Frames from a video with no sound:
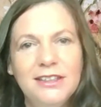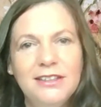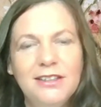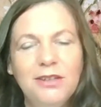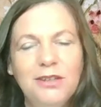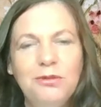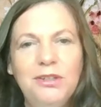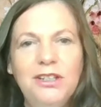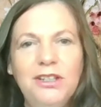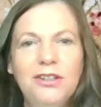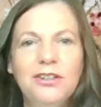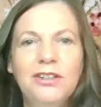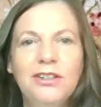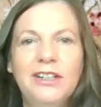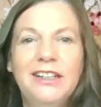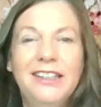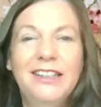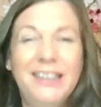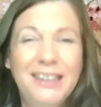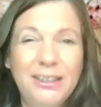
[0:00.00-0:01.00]
that we are
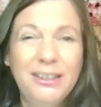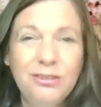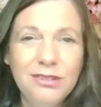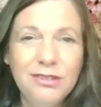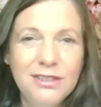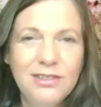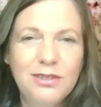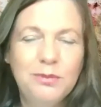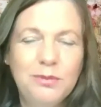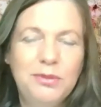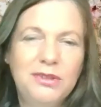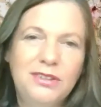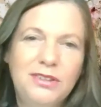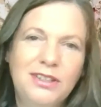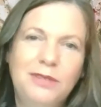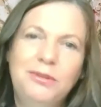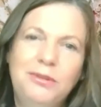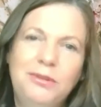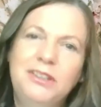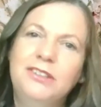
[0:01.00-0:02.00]
irritable,
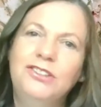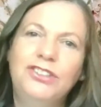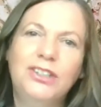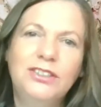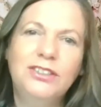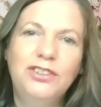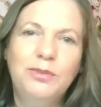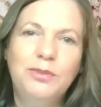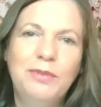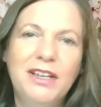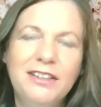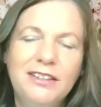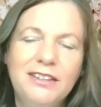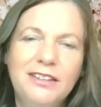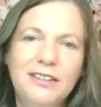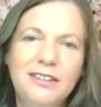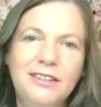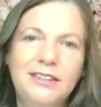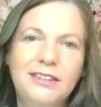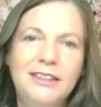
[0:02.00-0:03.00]
that we are
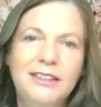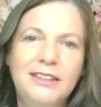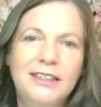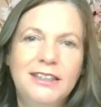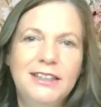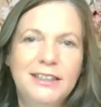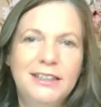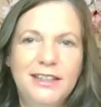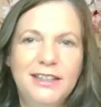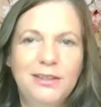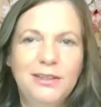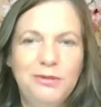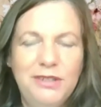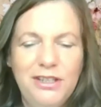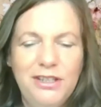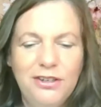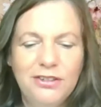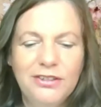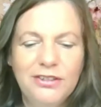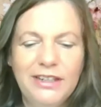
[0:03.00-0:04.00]
judgmental, that
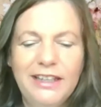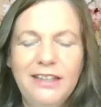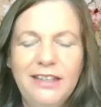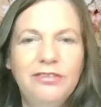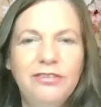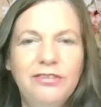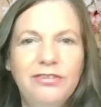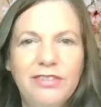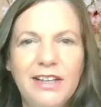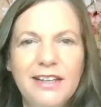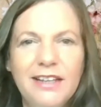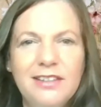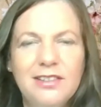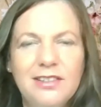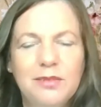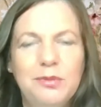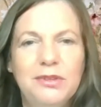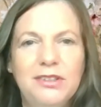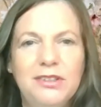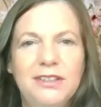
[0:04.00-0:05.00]
we are
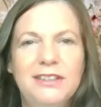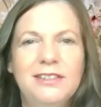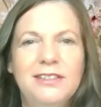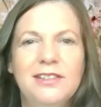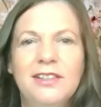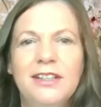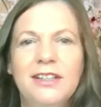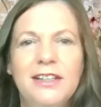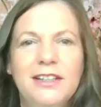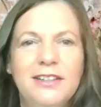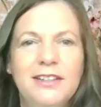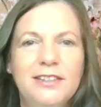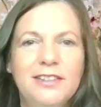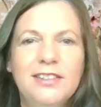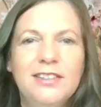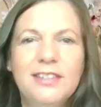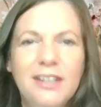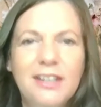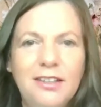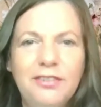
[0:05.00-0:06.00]
inflexible and
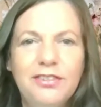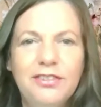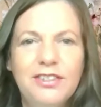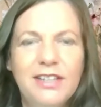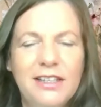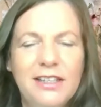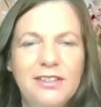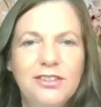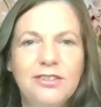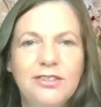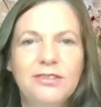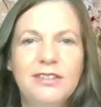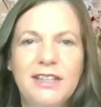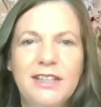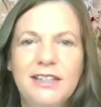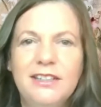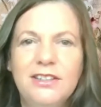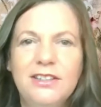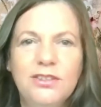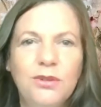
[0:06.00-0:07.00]
self-centered,
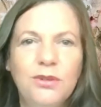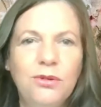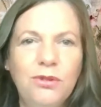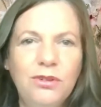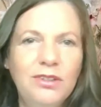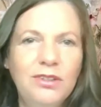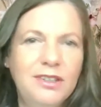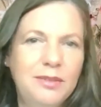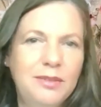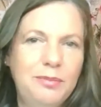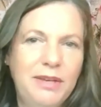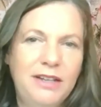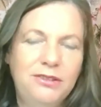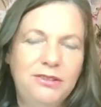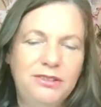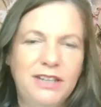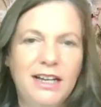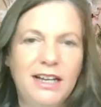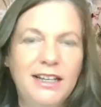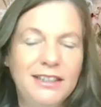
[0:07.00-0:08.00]
that it's all
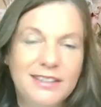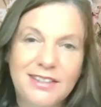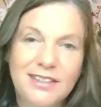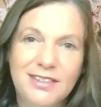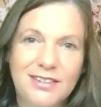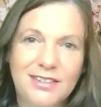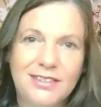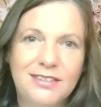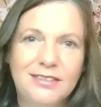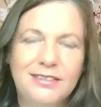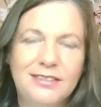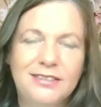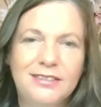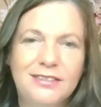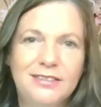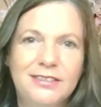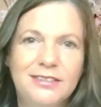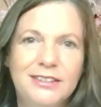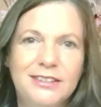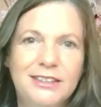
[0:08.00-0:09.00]
about us.
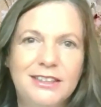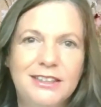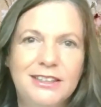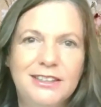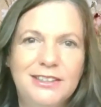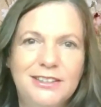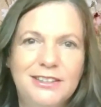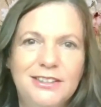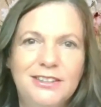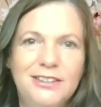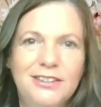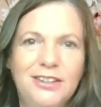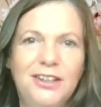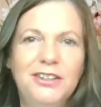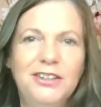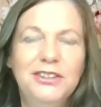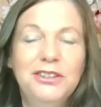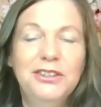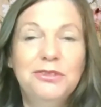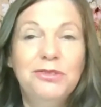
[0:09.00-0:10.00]

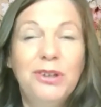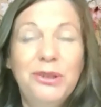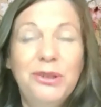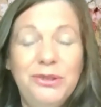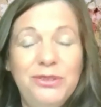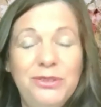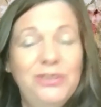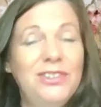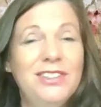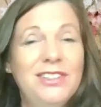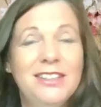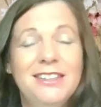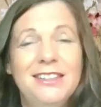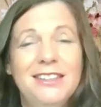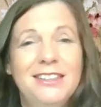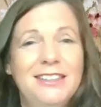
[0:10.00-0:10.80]
On the roads,